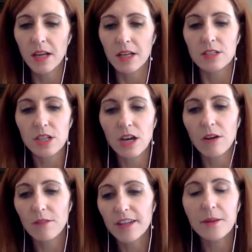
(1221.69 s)

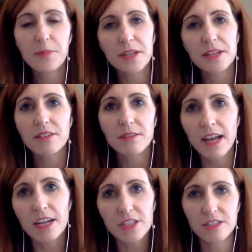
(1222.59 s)
So then I picked a
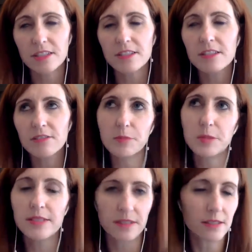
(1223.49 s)
cash intensive
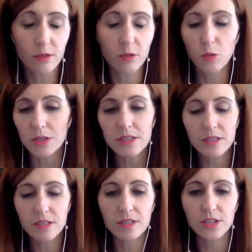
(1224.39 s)
business, of course,
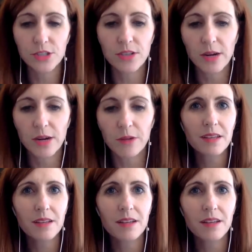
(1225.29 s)
to do that with.